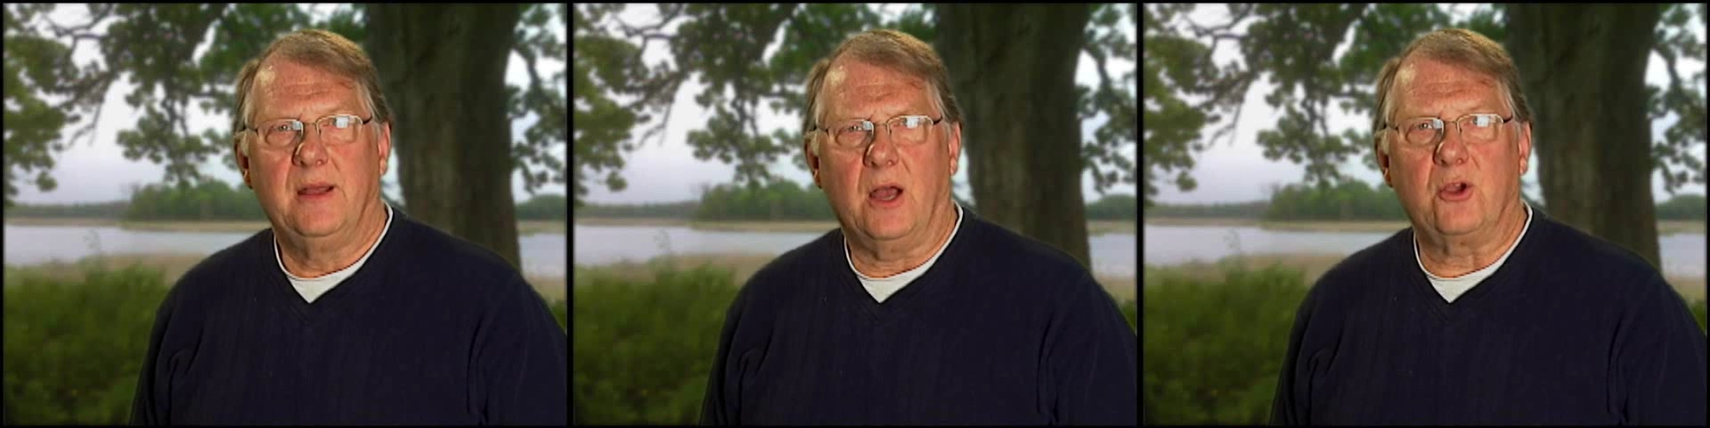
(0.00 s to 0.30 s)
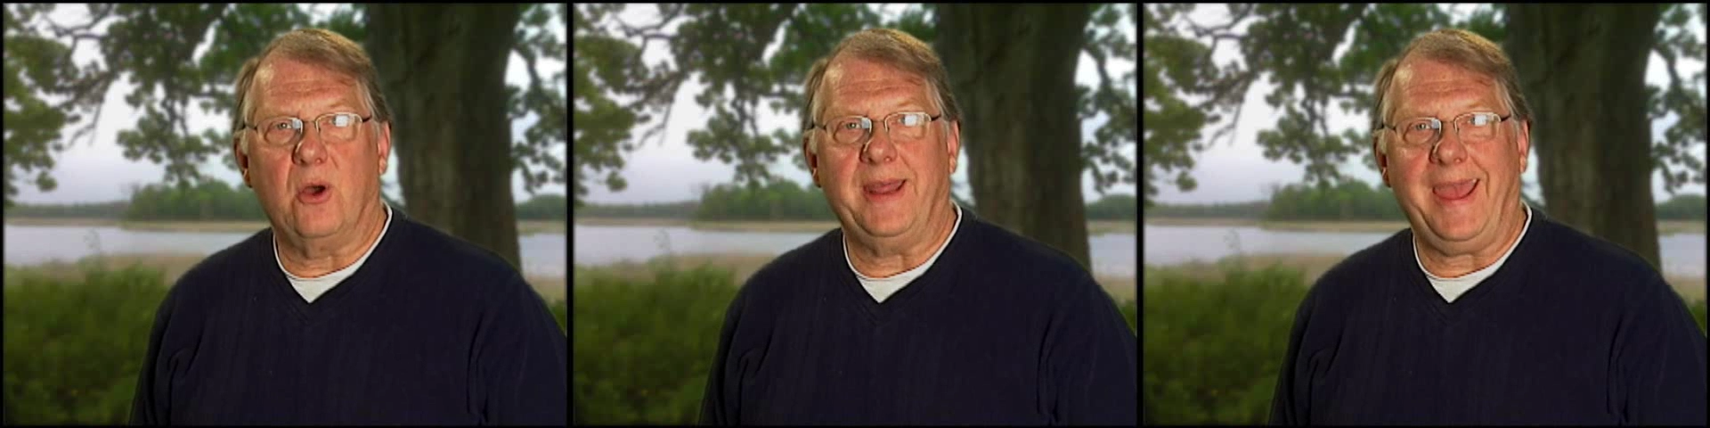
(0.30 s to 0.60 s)
A
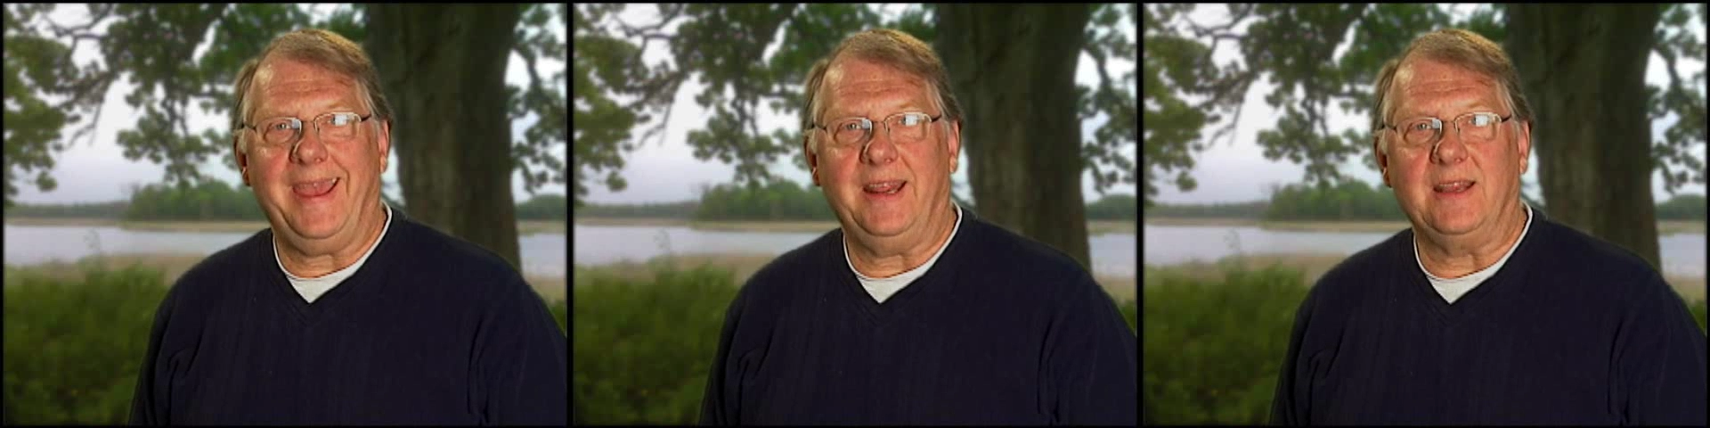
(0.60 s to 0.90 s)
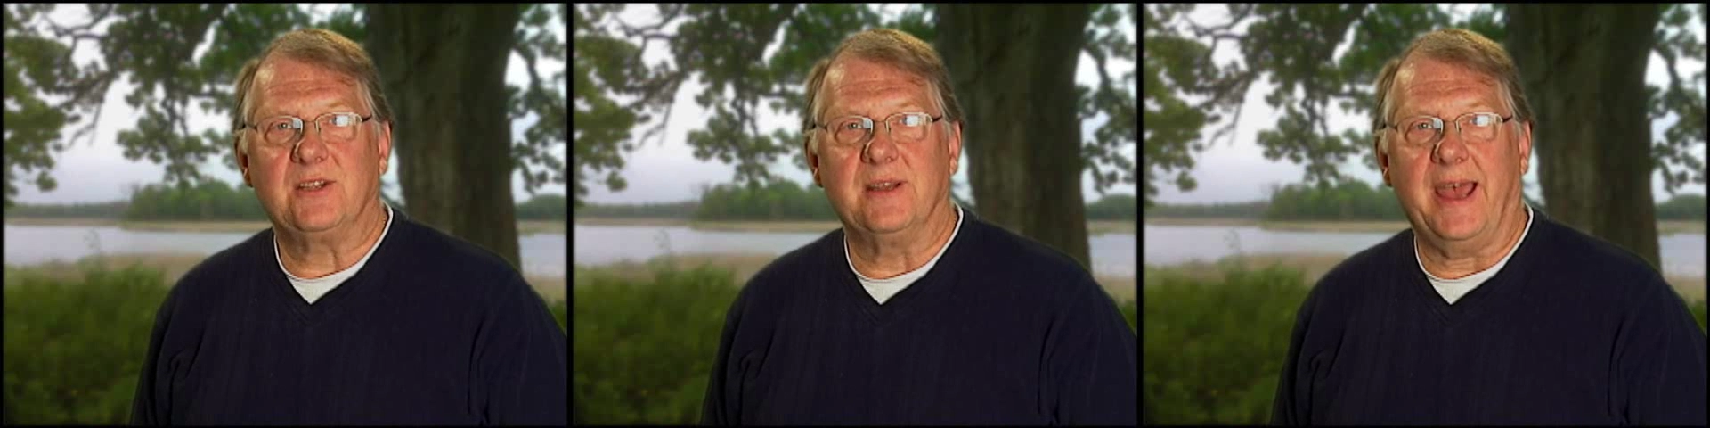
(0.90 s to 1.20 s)
good
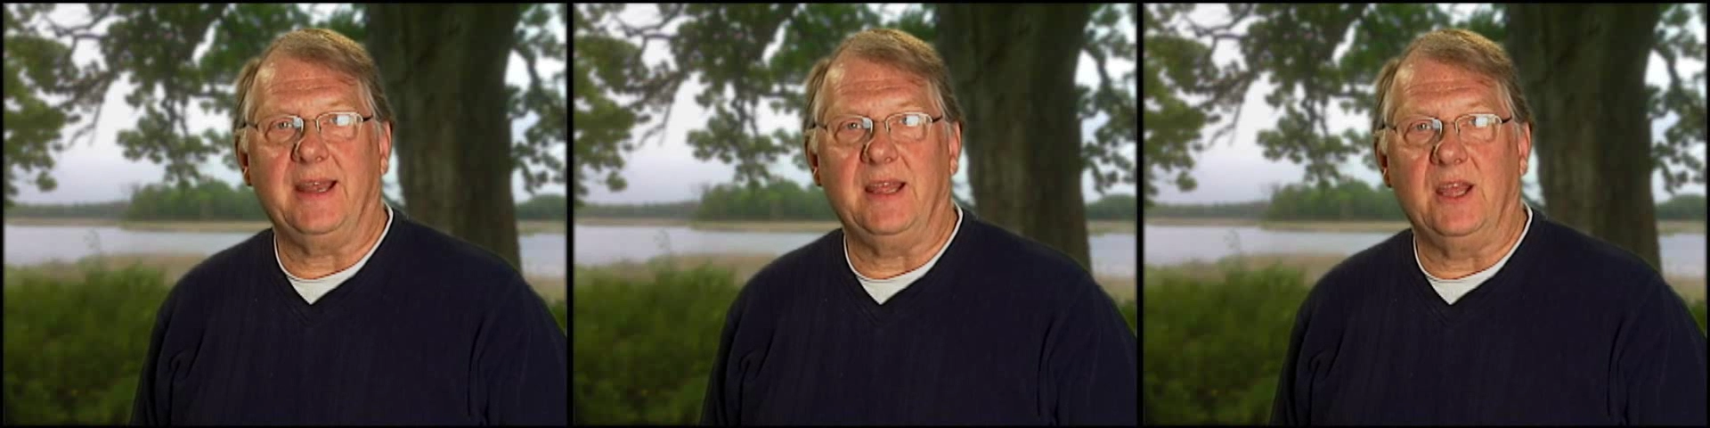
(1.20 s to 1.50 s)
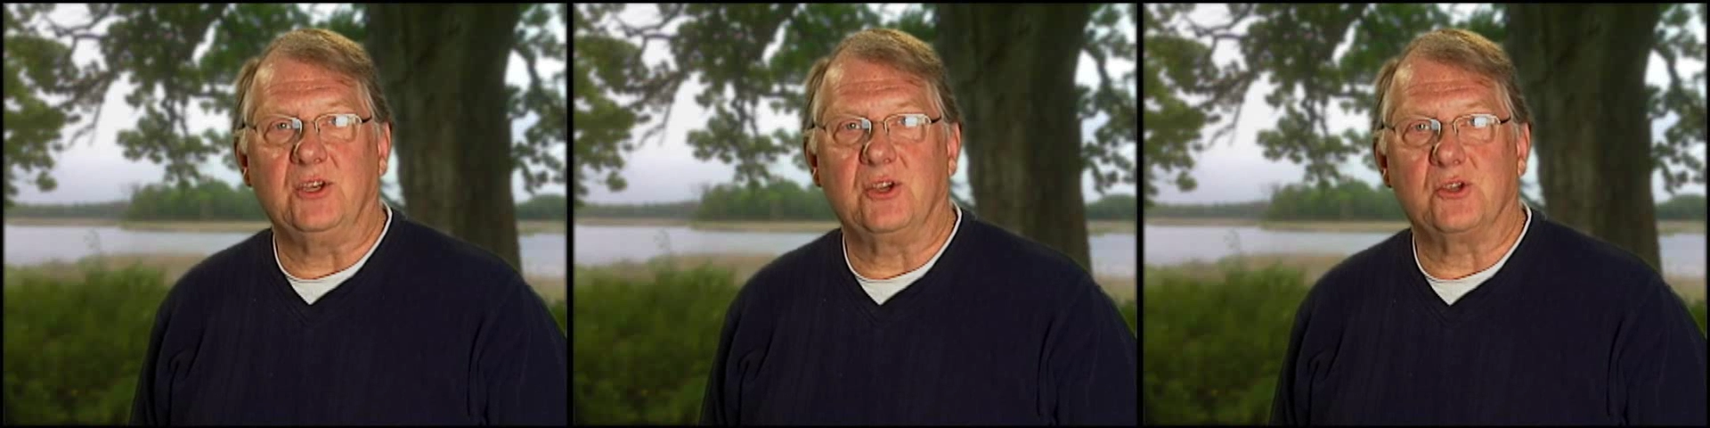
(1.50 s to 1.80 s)
80 to 90
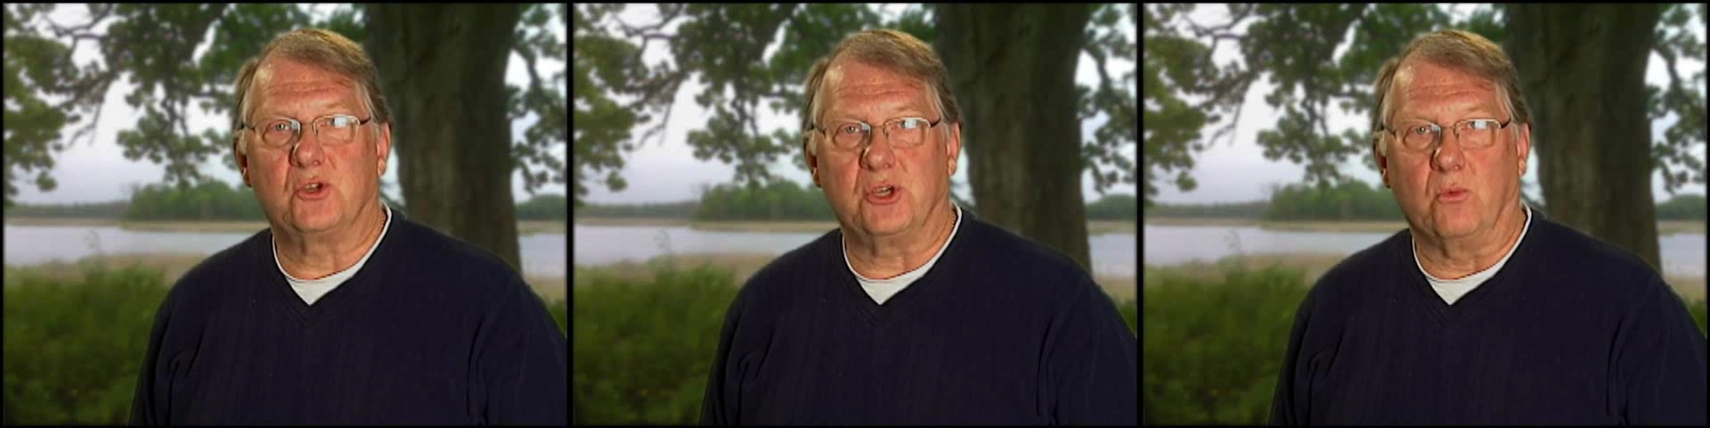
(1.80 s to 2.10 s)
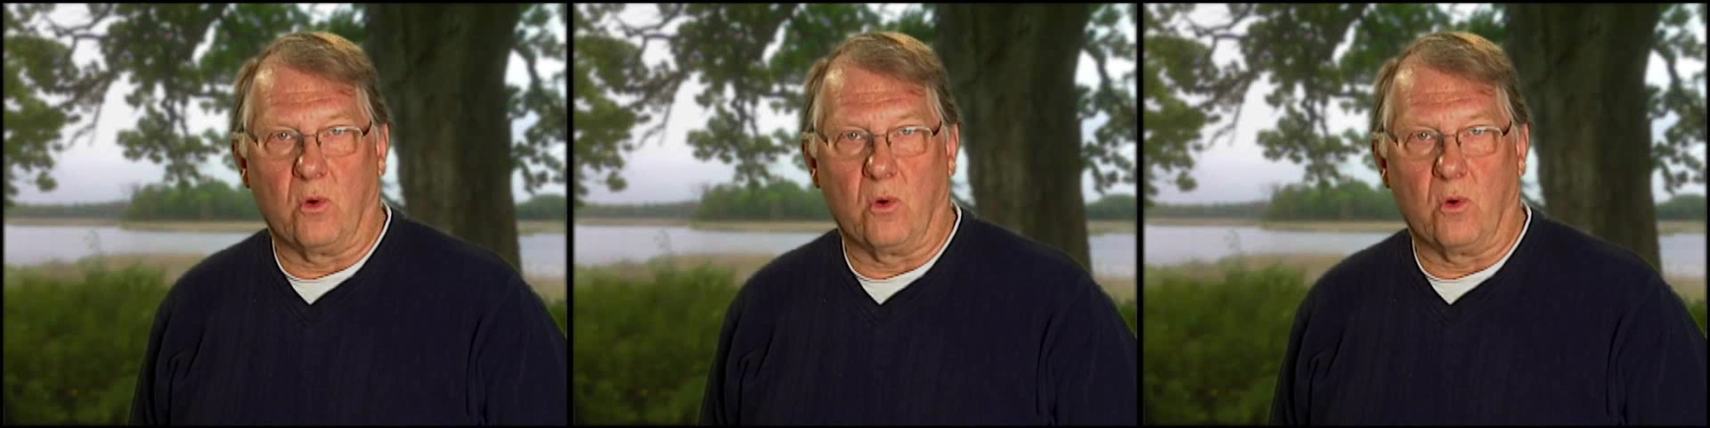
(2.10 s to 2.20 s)
inches should